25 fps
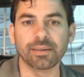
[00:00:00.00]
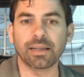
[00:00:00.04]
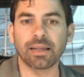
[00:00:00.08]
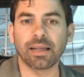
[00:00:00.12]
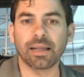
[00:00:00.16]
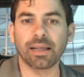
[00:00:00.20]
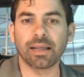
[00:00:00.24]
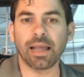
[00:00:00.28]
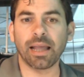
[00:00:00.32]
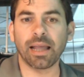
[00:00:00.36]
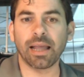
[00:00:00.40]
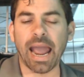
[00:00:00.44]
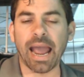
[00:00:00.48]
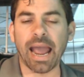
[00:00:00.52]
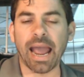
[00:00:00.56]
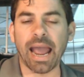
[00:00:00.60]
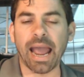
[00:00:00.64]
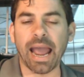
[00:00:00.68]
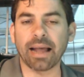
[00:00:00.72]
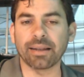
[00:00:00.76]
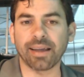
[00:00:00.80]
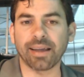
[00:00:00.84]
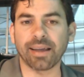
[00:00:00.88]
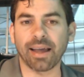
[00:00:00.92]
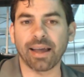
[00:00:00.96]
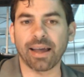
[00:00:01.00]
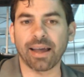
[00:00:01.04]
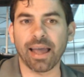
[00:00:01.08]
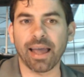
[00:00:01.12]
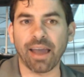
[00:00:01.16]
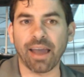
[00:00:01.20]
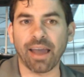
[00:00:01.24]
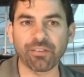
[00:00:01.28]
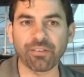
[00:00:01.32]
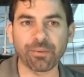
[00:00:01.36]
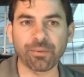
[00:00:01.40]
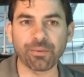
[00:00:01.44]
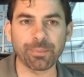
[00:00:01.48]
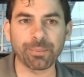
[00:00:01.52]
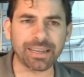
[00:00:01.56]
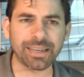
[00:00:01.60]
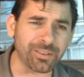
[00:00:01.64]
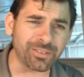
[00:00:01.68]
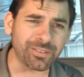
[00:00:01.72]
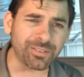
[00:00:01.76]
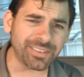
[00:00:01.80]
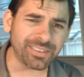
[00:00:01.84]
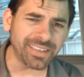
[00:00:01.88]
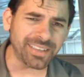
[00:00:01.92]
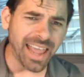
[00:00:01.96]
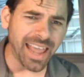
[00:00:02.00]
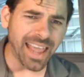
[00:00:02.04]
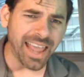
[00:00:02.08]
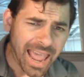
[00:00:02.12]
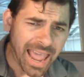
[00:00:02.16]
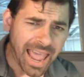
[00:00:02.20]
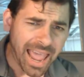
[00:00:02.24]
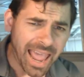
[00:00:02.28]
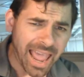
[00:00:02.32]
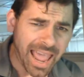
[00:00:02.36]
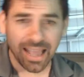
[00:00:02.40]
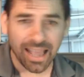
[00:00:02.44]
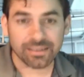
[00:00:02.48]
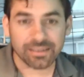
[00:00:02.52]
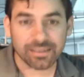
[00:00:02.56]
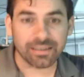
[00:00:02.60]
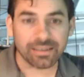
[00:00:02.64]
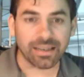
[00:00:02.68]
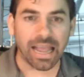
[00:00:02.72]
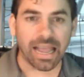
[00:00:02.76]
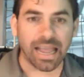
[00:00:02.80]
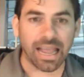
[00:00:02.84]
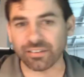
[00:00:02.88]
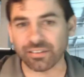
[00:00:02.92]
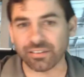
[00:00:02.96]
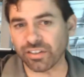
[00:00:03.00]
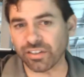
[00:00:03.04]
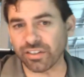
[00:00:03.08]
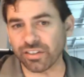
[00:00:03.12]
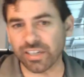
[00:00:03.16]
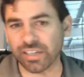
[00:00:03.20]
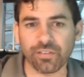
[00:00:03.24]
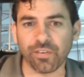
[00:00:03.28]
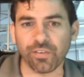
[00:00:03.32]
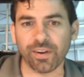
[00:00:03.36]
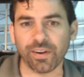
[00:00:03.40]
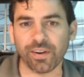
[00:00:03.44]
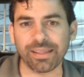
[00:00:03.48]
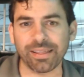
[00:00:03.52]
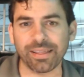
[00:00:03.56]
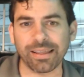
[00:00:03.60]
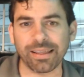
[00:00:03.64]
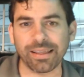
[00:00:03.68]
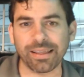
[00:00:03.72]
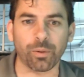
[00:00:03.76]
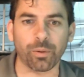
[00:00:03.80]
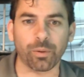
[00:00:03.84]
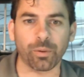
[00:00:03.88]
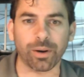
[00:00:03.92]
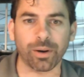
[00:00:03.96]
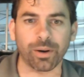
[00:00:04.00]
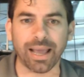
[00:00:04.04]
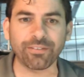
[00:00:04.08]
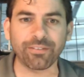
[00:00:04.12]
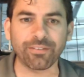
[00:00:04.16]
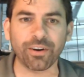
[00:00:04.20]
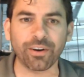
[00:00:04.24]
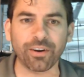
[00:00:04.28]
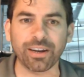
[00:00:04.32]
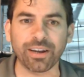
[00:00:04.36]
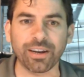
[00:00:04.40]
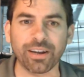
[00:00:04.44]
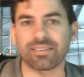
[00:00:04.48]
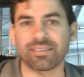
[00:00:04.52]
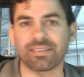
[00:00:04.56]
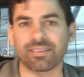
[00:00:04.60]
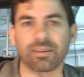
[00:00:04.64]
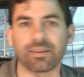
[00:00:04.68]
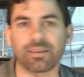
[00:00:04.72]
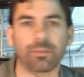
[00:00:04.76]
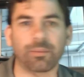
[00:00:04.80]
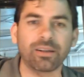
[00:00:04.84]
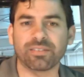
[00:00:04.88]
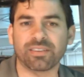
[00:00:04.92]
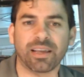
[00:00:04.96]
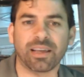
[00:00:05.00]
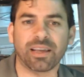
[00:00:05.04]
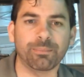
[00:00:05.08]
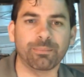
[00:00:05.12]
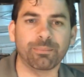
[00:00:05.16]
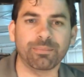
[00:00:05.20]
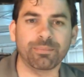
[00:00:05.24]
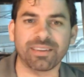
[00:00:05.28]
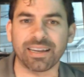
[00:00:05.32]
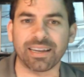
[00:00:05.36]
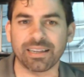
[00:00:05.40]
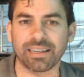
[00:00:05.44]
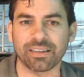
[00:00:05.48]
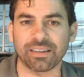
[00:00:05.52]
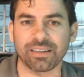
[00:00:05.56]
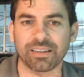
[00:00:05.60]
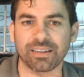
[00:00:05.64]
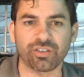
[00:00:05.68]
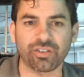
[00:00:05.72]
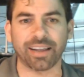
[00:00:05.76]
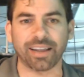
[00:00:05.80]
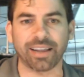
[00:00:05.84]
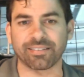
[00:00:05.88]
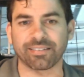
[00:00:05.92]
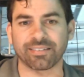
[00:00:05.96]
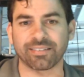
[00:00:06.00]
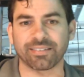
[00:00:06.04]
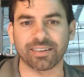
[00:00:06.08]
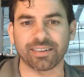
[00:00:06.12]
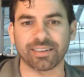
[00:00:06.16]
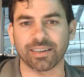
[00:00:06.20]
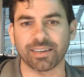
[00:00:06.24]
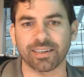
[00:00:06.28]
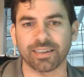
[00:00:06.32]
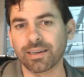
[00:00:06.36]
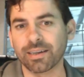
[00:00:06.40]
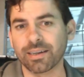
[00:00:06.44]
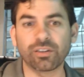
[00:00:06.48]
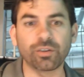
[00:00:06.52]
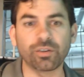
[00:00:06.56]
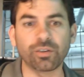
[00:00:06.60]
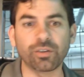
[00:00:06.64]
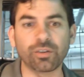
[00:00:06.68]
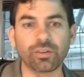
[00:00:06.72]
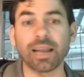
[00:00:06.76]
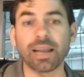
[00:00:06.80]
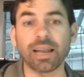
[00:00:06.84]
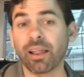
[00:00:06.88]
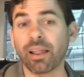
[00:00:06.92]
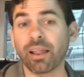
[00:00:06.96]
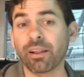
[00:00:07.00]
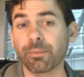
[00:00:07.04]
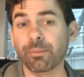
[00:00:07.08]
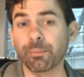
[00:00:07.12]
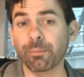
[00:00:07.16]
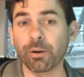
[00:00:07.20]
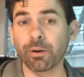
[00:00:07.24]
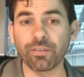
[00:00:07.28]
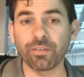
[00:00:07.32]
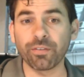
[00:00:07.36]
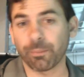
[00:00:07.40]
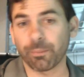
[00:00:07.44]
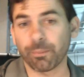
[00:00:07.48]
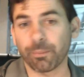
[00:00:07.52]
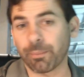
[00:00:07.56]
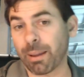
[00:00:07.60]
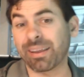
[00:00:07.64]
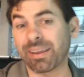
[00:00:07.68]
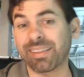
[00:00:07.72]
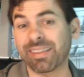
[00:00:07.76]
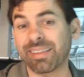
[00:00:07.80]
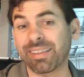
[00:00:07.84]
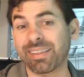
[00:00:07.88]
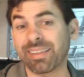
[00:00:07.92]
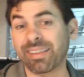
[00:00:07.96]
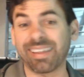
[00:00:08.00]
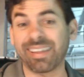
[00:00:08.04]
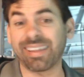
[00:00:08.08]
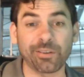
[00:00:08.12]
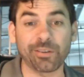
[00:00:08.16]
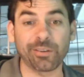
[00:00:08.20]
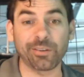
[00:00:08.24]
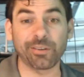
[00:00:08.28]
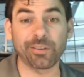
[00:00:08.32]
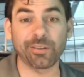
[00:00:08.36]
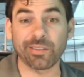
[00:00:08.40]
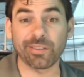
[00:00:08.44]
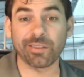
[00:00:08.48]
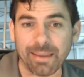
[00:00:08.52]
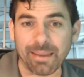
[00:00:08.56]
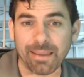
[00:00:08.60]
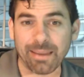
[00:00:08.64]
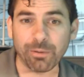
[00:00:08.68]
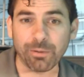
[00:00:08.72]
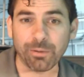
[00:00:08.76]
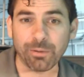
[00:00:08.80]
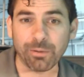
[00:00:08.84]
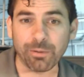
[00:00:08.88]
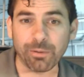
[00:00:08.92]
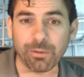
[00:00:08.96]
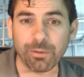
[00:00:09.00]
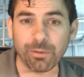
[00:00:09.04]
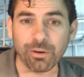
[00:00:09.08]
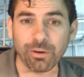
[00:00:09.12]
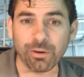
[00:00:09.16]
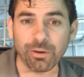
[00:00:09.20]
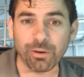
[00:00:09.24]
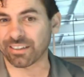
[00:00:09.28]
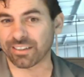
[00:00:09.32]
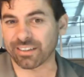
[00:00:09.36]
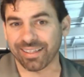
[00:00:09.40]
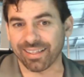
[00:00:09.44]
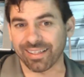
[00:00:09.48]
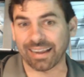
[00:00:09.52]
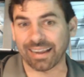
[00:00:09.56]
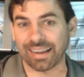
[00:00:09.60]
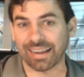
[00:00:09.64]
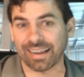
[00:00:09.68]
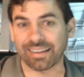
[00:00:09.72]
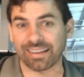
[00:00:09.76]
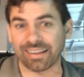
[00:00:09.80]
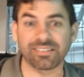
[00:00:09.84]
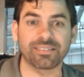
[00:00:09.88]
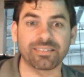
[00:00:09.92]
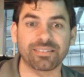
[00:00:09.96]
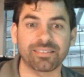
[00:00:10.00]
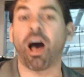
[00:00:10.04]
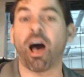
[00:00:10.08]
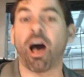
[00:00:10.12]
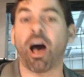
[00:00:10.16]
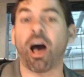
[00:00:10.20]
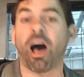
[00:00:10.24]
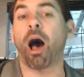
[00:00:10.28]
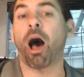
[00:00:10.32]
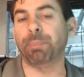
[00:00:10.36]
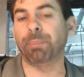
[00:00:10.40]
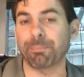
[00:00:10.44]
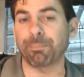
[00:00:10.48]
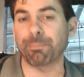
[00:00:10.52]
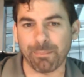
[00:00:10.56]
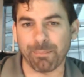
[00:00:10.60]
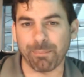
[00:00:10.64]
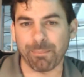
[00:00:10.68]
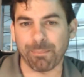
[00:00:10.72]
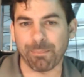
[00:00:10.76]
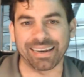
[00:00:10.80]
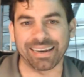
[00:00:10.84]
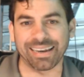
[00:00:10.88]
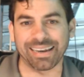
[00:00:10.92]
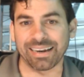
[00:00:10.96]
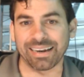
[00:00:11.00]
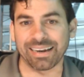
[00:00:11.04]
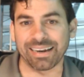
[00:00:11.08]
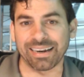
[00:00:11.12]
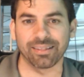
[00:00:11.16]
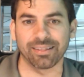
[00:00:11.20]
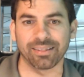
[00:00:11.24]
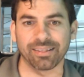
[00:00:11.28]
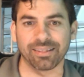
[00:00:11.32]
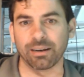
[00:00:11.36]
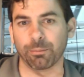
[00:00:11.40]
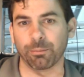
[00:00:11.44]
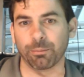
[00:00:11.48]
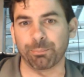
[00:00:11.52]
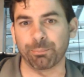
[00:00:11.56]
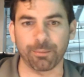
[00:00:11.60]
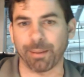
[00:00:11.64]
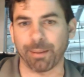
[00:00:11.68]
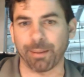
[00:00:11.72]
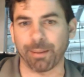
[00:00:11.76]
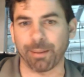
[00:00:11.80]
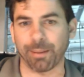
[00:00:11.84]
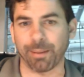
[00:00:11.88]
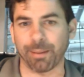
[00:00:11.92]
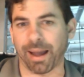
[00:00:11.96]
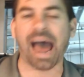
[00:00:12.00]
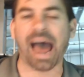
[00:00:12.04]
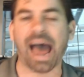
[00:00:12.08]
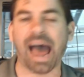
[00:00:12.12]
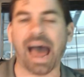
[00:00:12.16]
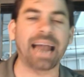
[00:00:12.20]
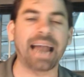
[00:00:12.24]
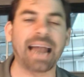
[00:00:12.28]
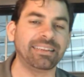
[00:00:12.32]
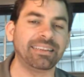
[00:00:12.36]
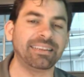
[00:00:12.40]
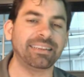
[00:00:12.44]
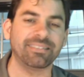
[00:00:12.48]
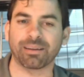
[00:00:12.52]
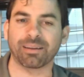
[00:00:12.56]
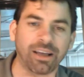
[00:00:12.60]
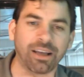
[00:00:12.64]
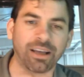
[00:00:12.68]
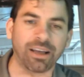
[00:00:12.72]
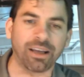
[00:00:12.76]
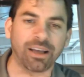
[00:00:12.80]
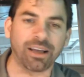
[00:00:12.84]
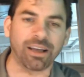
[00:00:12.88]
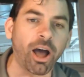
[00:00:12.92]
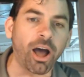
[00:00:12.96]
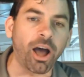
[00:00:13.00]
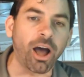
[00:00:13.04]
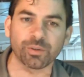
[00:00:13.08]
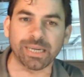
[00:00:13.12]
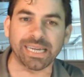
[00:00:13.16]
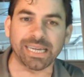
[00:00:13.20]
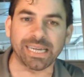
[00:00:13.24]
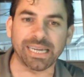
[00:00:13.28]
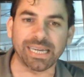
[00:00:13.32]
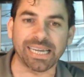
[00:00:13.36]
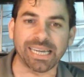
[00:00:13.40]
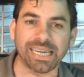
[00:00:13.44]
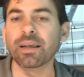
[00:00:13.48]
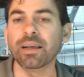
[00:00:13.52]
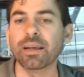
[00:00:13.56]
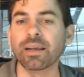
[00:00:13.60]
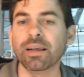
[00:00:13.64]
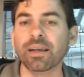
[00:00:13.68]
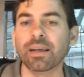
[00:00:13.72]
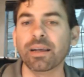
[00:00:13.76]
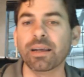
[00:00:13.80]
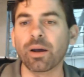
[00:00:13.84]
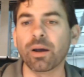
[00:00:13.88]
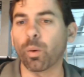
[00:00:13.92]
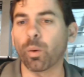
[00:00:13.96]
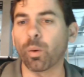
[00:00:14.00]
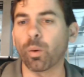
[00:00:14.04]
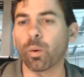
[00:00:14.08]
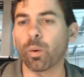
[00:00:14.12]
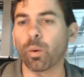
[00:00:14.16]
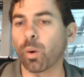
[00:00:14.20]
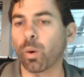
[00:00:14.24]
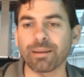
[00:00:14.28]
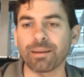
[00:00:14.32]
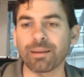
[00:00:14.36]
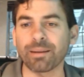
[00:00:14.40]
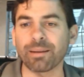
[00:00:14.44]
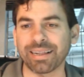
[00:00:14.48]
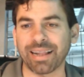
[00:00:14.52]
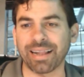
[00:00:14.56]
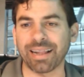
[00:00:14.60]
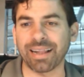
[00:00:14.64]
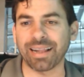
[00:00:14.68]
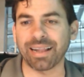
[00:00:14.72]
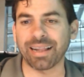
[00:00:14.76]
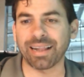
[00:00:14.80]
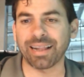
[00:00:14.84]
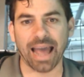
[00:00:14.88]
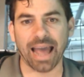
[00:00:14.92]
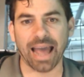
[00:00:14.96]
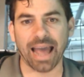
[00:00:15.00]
everybody goes, yeah, and cheers for them or whatever. And then someone else comes in and tries to do another move, or maybe they do the same move, but they try to like top it by making it a little better by adding something onto it or something like that.